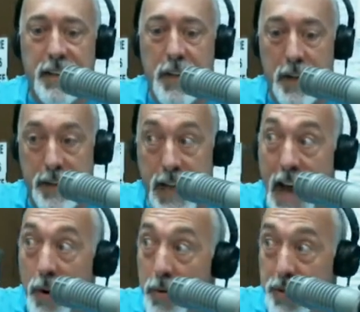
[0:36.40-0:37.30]
the
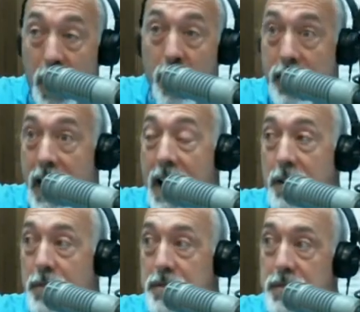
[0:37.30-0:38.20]
now dark
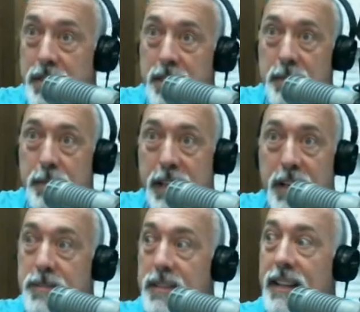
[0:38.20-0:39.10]
house
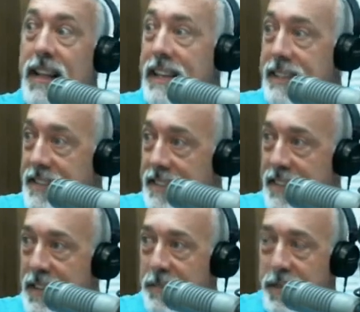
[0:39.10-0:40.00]
becomes light.
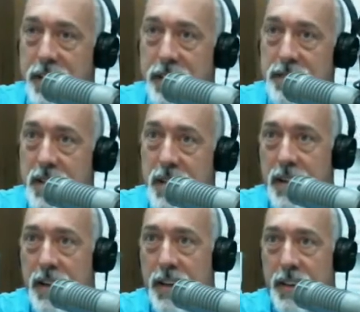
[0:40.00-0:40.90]
Because
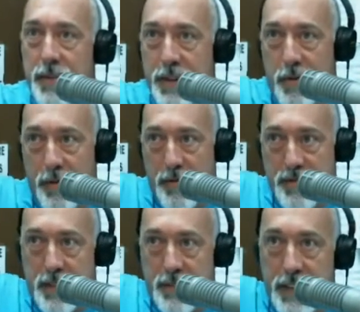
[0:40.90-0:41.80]

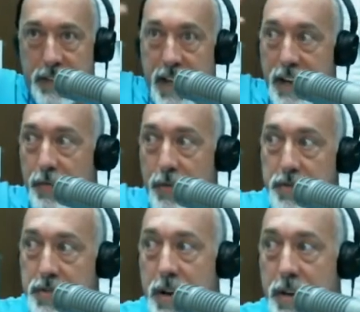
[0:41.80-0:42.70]
3/4 of the entire roof
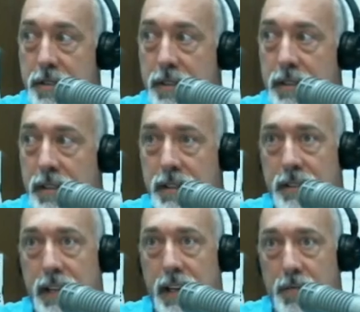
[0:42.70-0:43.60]
structure
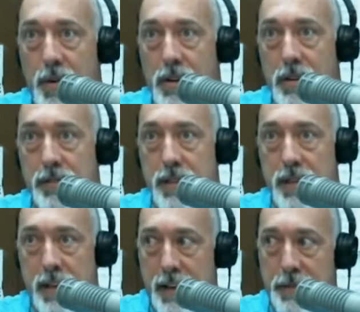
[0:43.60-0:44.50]
and walls
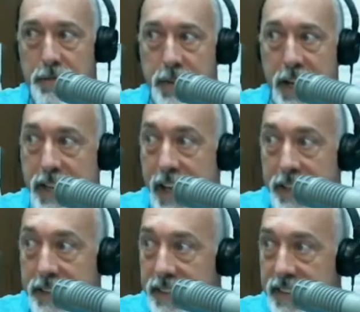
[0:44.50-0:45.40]

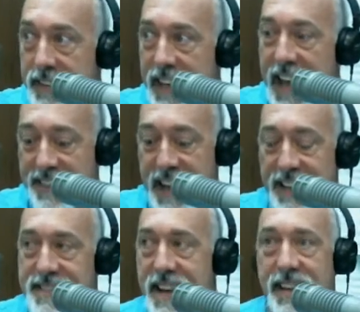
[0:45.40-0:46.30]
vacated at
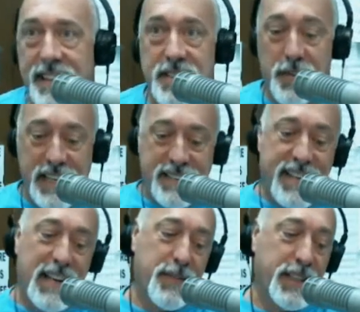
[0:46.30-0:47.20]
that second. So he's
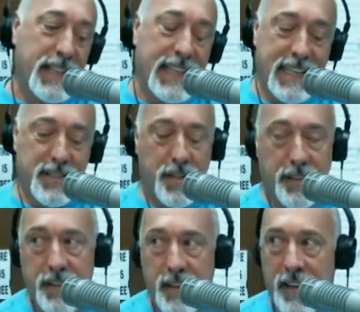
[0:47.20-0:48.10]
kind of in the
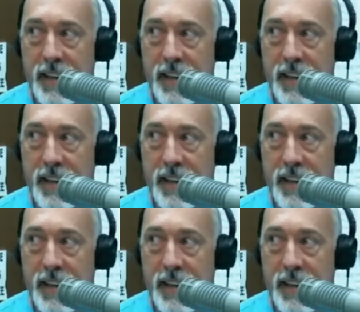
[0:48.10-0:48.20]
kitchen